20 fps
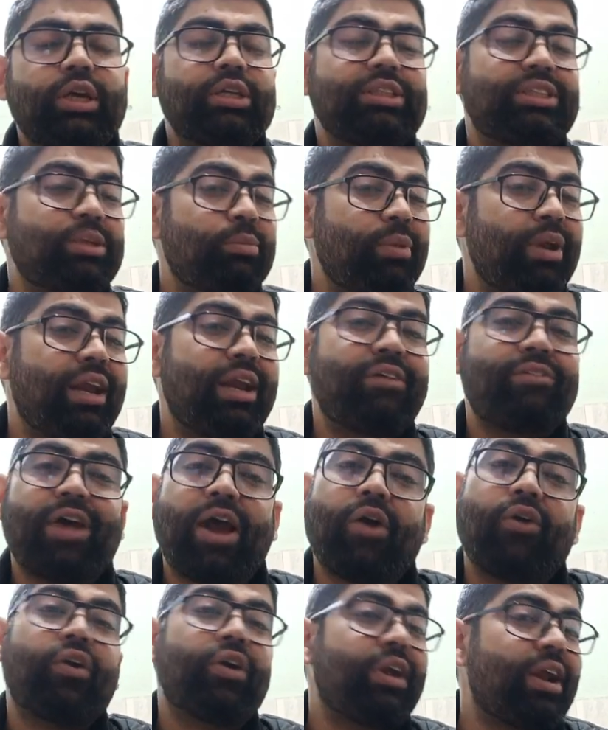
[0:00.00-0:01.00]
Similarly, we
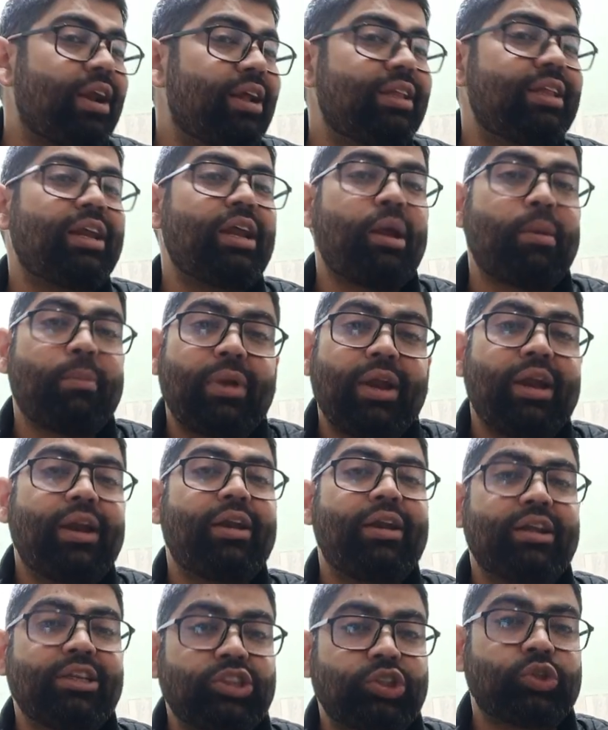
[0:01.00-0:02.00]
have got another
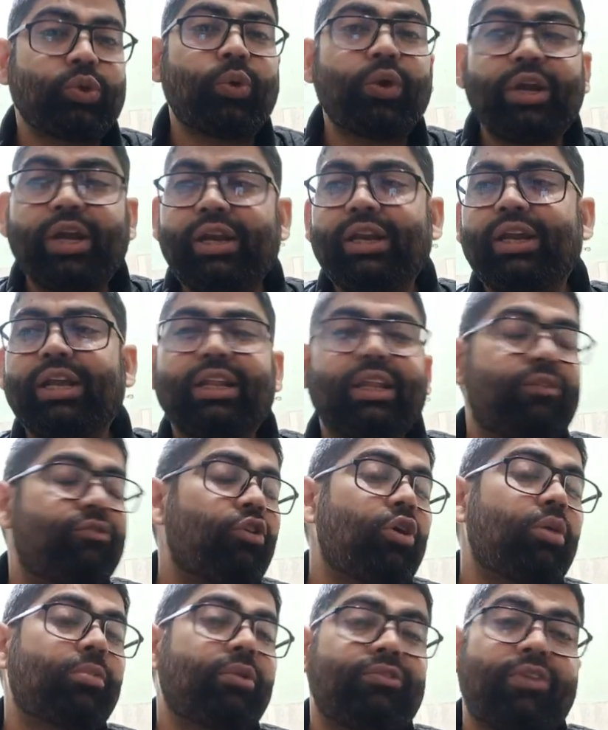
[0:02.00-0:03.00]
eminent historian in the
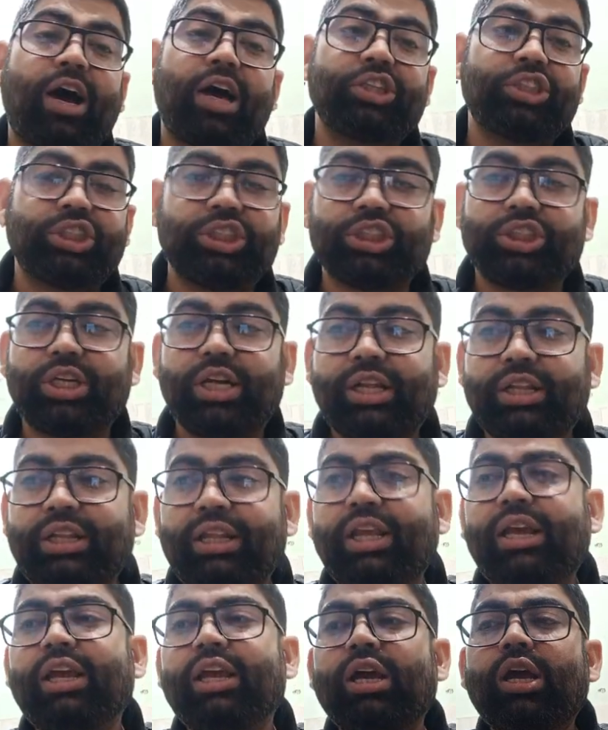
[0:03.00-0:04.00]
form of Ashish
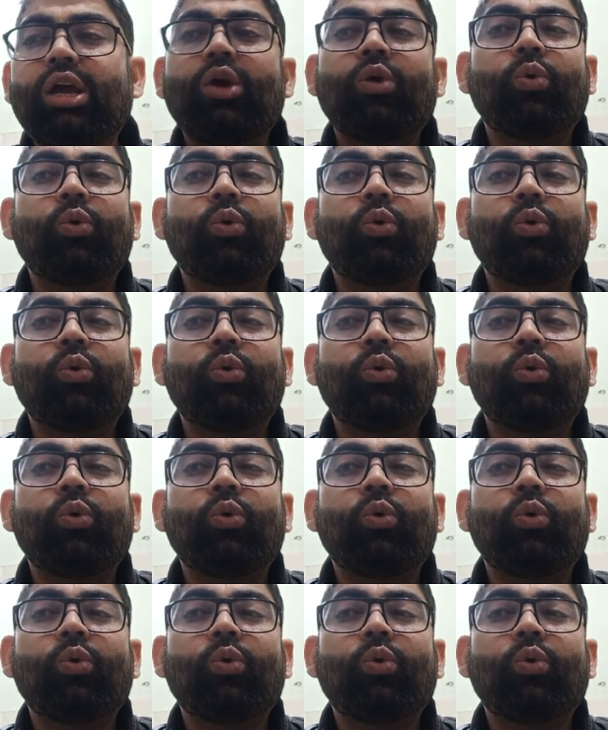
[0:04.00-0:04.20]
Nandi,